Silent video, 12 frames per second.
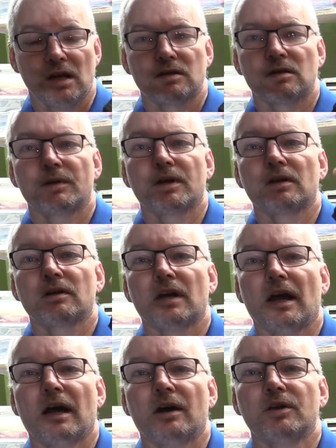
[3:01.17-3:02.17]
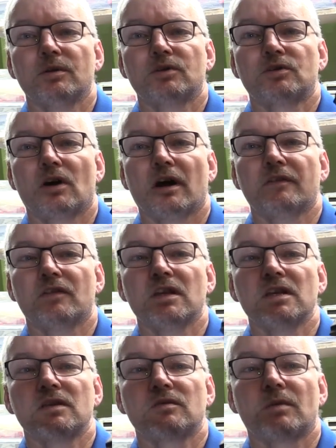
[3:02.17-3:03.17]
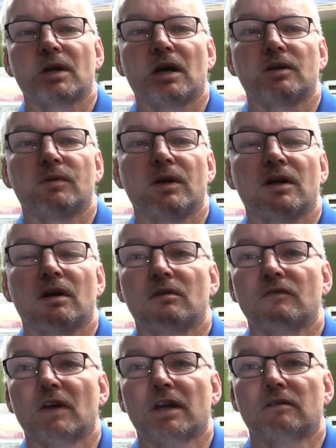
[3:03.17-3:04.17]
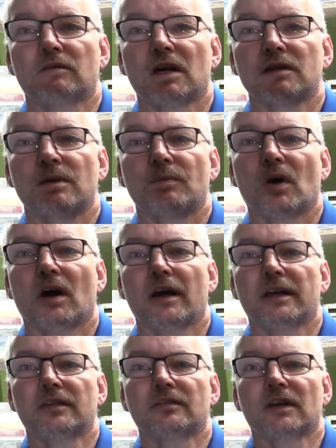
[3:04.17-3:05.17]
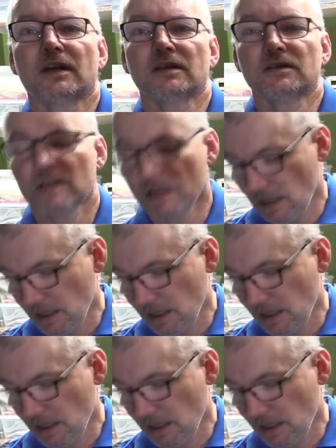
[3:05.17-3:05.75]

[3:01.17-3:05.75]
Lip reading: So we're going to look at how you would drive these from an Arduino and a Raspberry Pi and things.